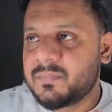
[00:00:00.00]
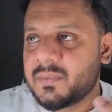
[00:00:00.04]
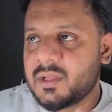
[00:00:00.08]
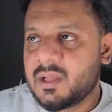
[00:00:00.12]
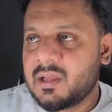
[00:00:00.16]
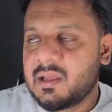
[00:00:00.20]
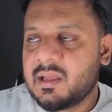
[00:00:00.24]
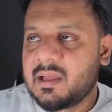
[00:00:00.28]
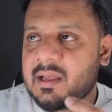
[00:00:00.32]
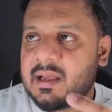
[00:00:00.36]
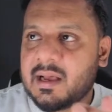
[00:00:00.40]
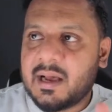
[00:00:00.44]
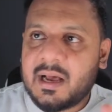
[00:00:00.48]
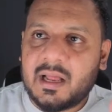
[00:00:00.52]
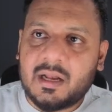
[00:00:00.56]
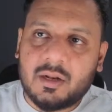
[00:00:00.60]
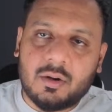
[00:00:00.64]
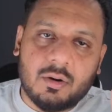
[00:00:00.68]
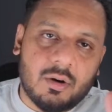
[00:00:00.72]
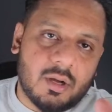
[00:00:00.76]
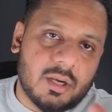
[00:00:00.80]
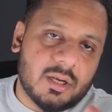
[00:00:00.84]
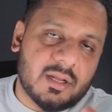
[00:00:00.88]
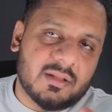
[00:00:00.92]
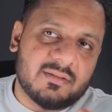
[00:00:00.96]
alcohol
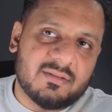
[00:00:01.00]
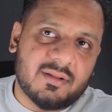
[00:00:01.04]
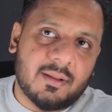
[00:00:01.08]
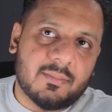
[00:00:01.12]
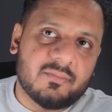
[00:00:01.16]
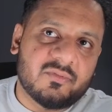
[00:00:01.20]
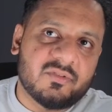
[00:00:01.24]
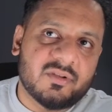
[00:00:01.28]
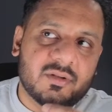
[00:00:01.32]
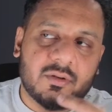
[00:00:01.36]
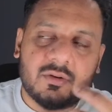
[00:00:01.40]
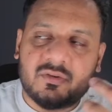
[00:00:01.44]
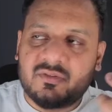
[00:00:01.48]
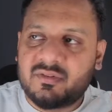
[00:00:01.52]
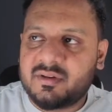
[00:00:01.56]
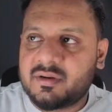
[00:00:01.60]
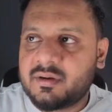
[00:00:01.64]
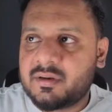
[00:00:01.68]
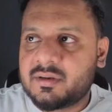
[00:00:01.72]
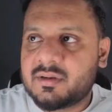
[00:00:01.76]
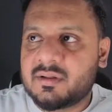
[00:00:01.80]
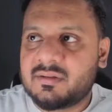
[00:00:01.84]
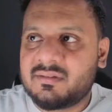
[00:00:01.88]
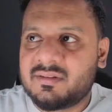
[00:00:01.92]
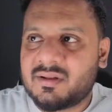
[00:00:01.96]
consumption or cigarette
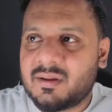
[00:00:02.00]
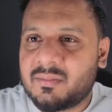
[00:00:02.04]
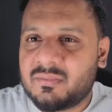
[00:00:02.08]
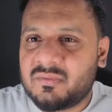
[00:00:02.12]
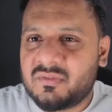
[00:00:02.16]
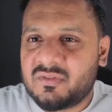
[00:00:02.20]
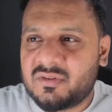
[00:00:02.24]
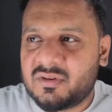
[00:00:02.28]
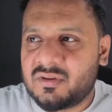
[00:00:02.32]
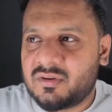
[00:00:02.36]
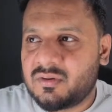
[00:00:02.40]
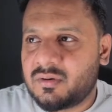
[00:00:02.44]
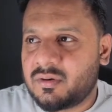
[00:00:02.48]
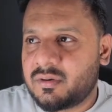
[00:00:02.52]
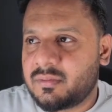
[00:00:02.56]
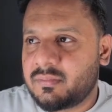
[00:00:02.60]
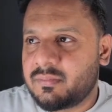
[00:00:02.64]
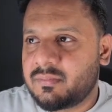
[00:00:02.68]
consumption or